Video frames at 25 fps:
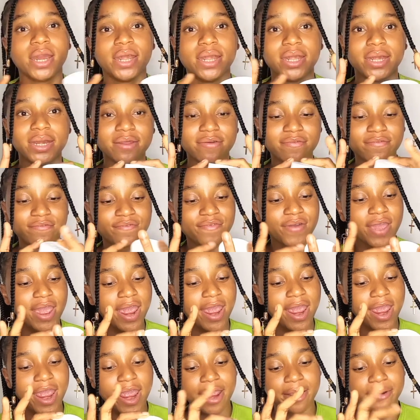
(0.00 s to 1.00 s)

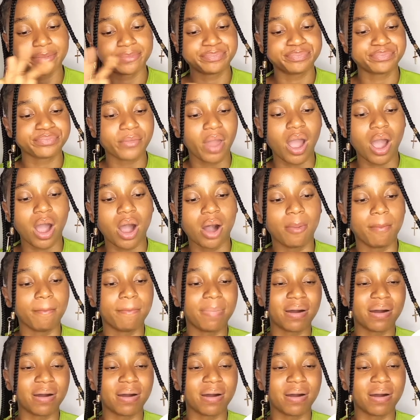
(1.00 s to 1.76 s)
nivea um,